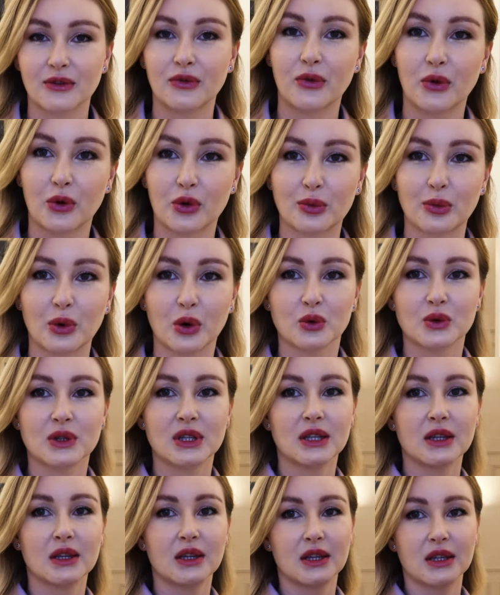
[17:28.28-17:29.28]
and
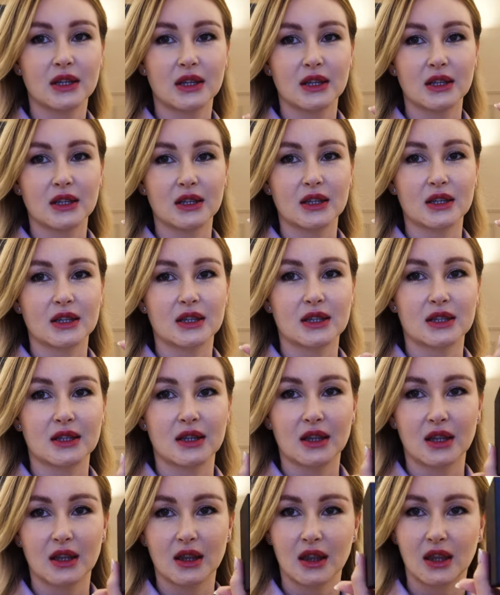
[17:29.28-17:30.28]
foremost, is
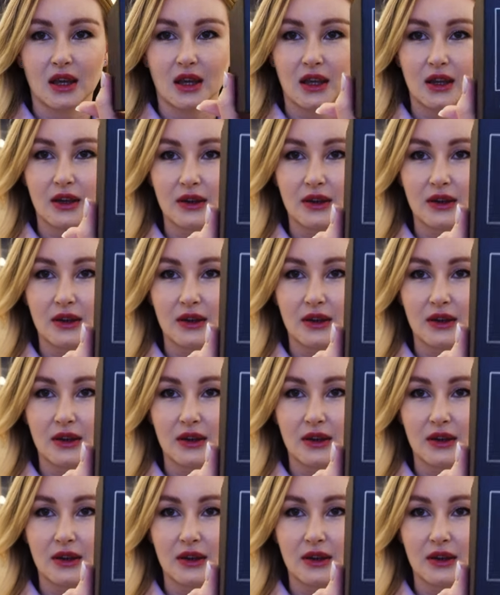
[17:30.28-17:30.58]
the